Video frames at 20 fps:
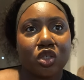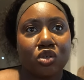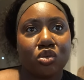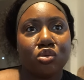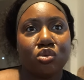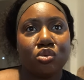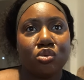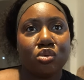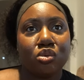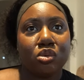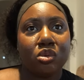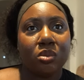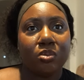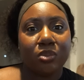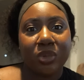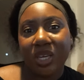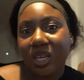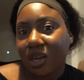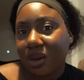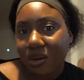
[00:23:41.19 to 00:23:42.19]
to
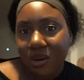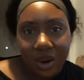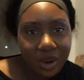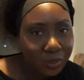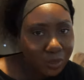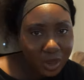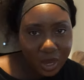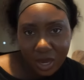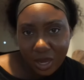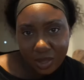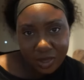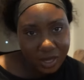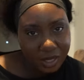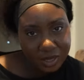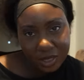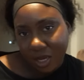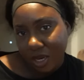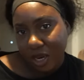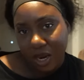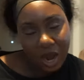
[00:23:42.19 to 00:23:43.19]
be in great pain that
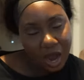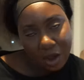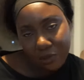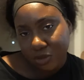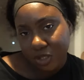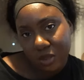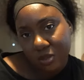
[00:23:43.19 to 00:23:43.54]
they didn't have